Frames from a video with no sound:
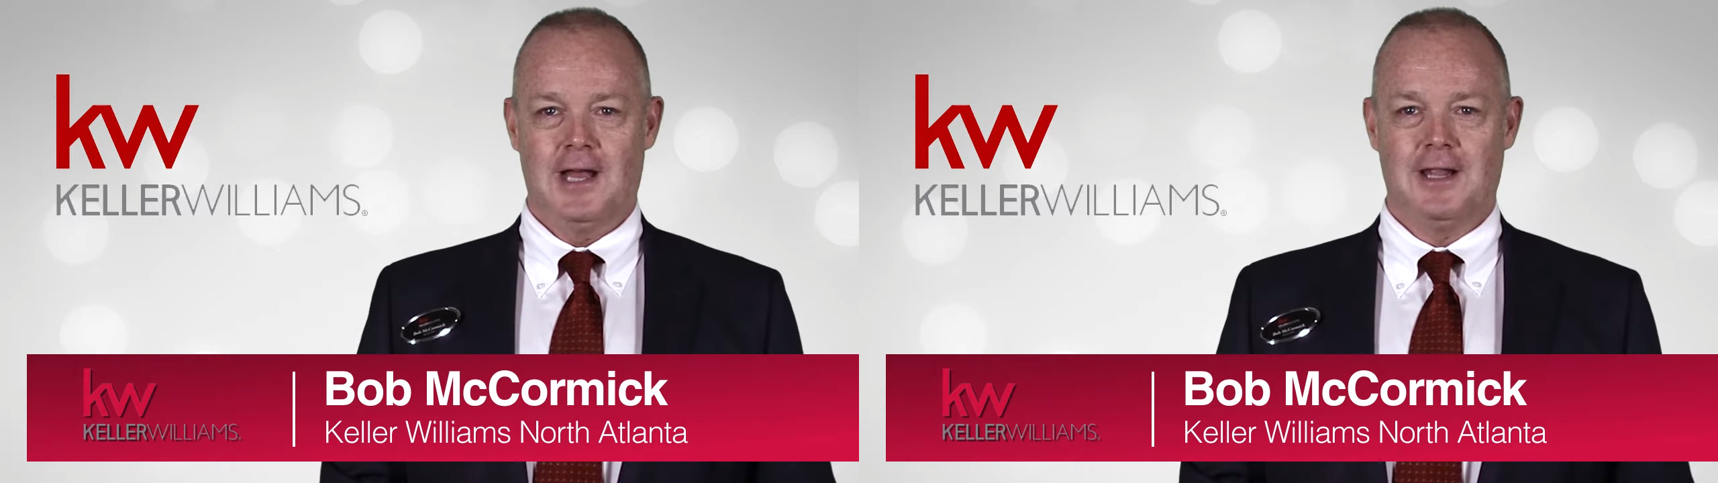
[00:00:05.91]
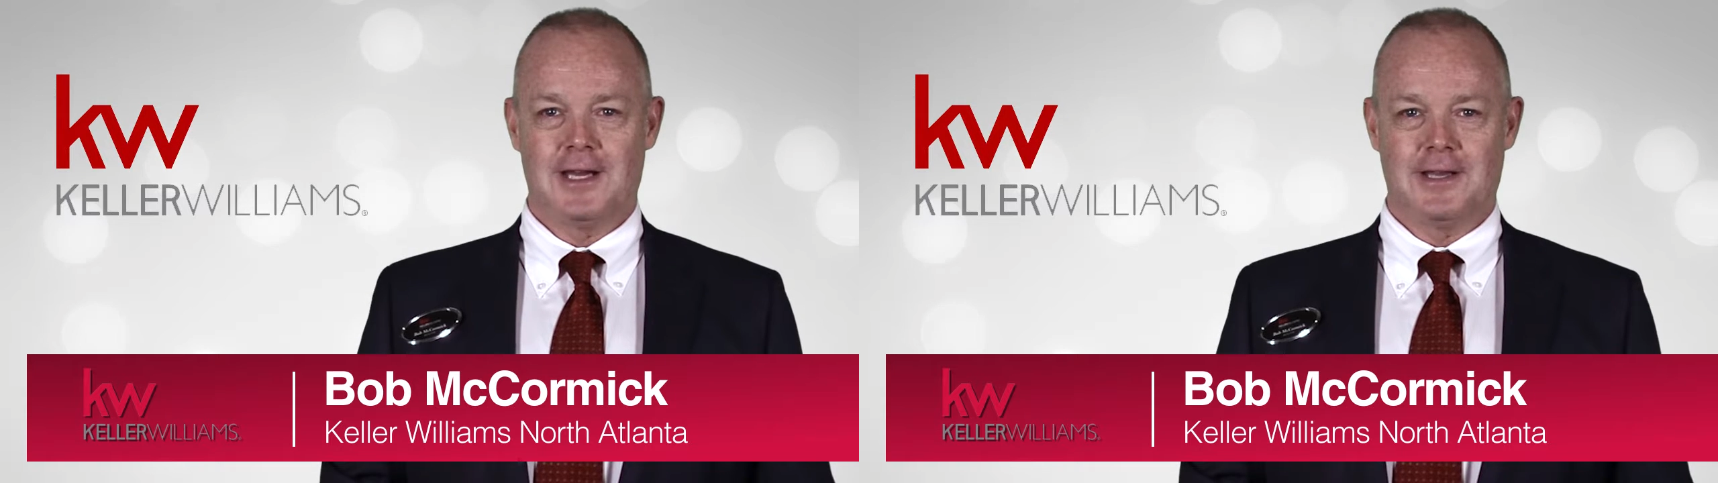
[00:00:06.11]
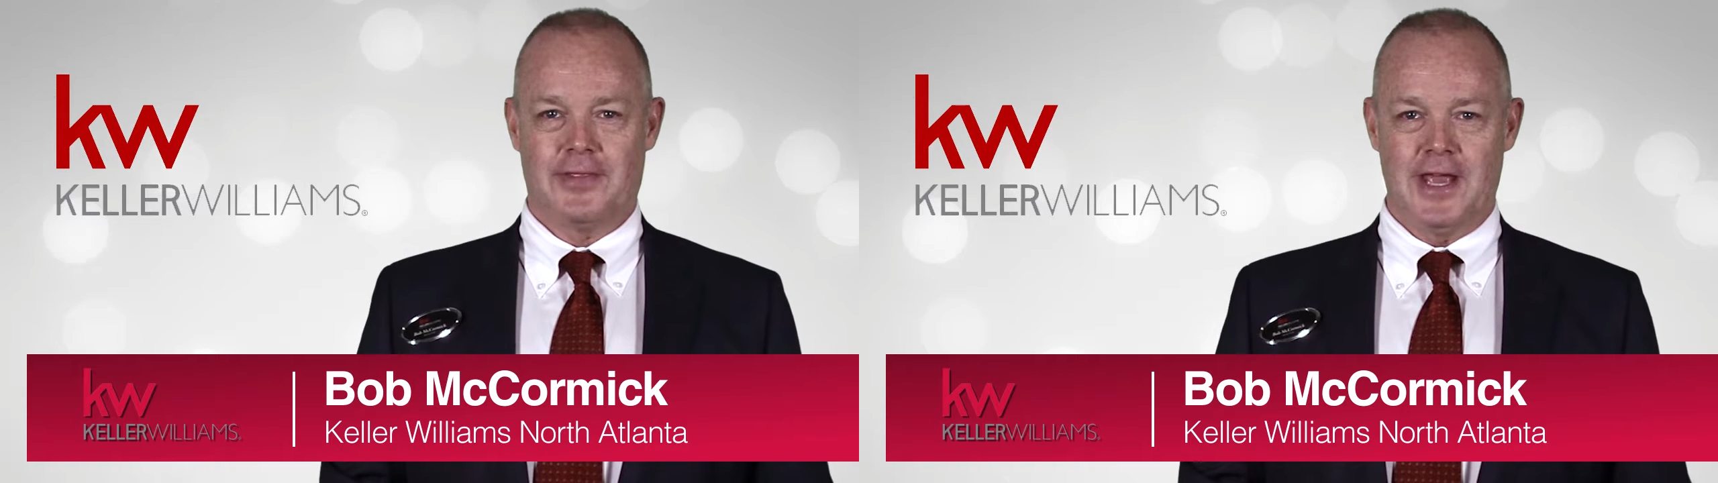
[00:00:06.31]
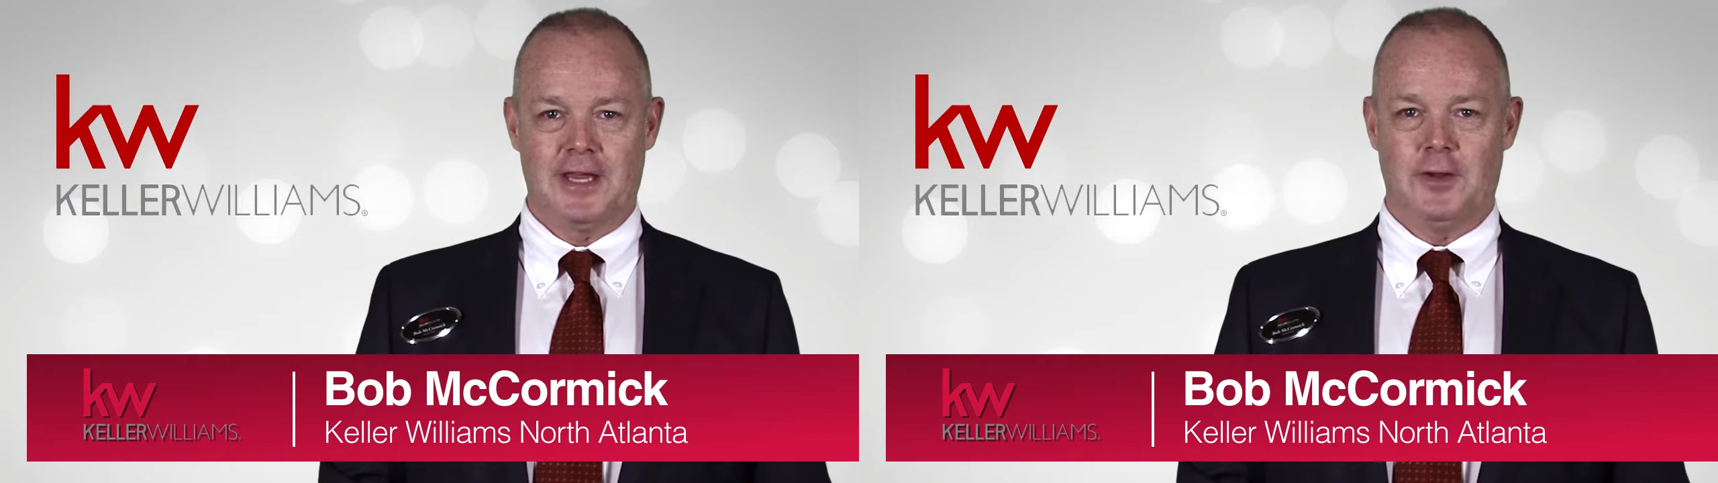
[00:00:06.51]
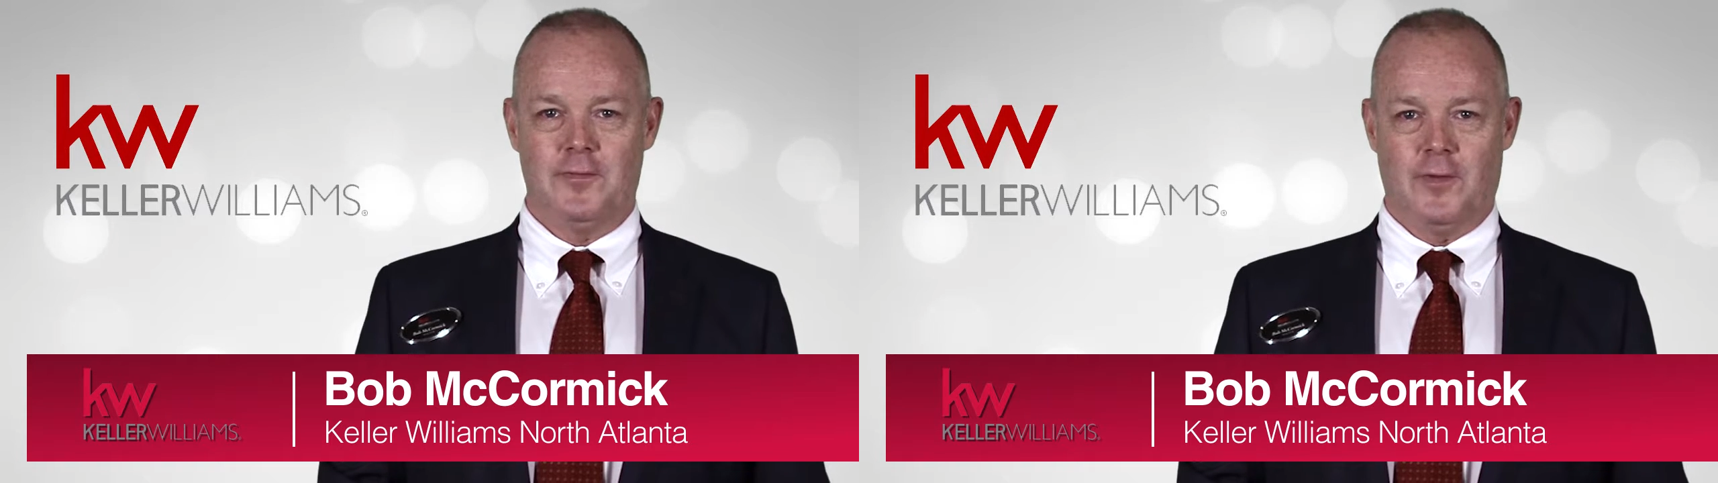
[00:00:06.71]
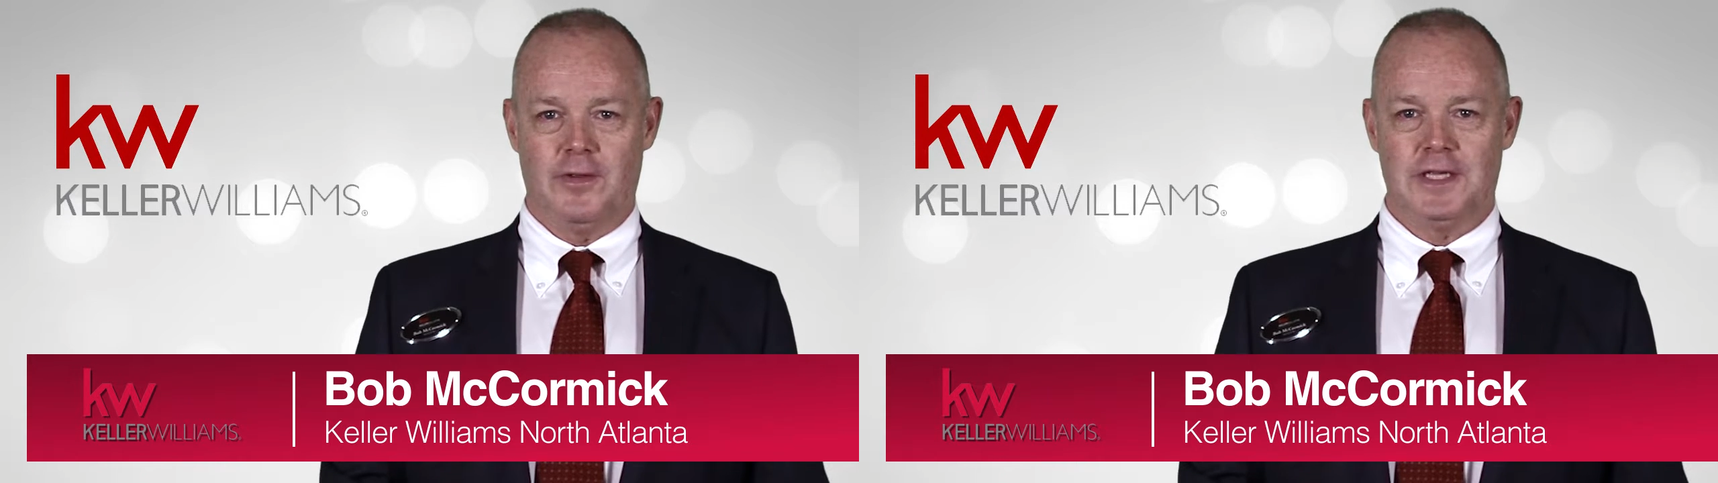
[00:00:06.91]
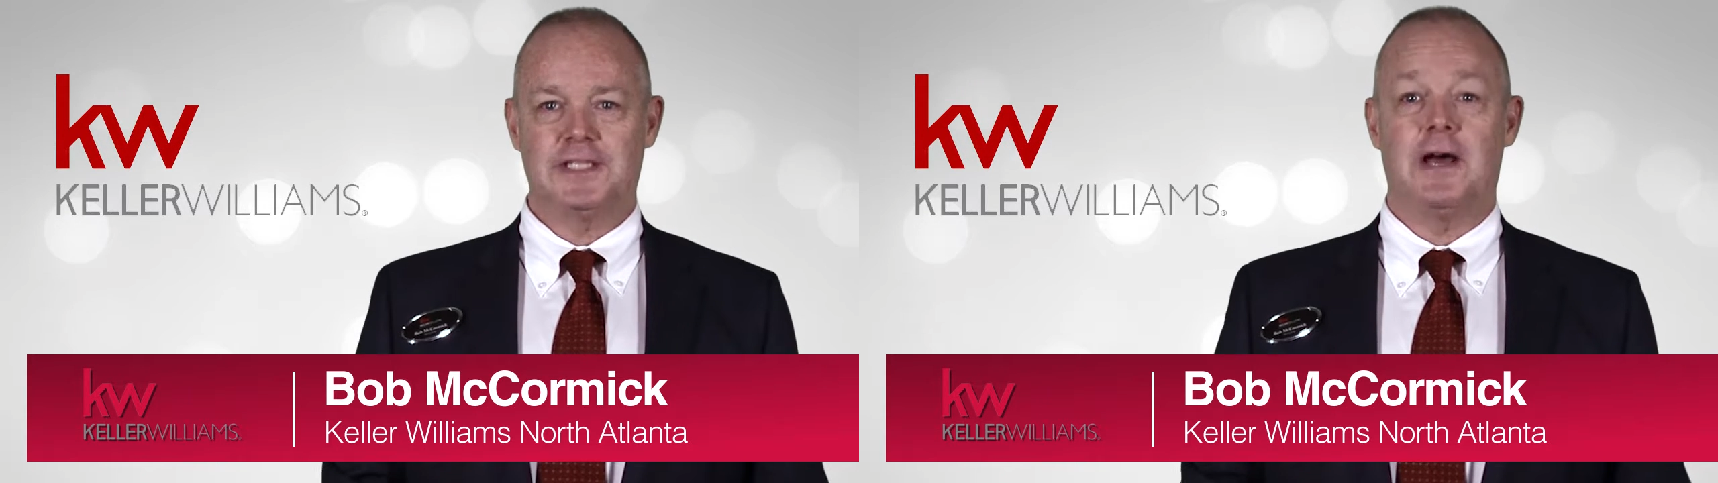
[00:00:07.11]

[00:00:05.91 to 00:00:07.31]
I'd like to thank you for this